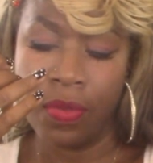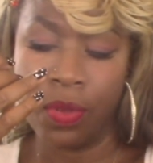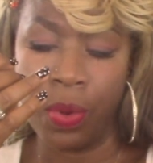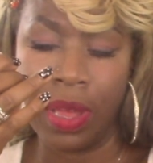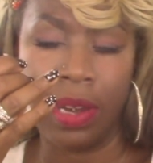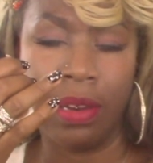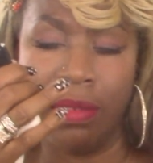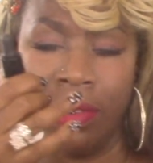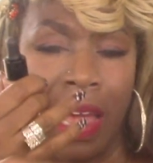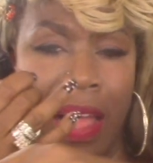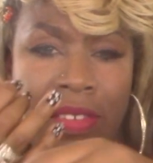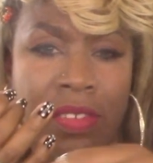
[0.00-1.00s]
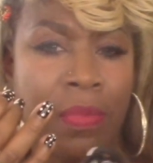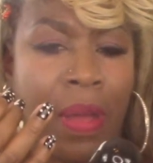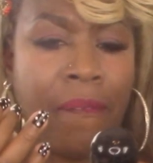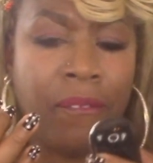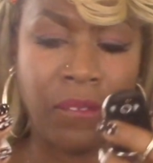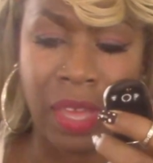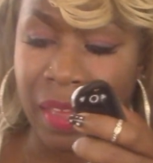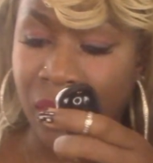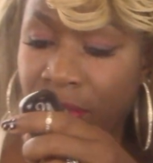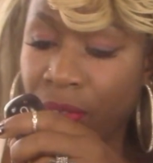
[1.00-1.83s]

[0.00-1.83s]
the way it lasts on my face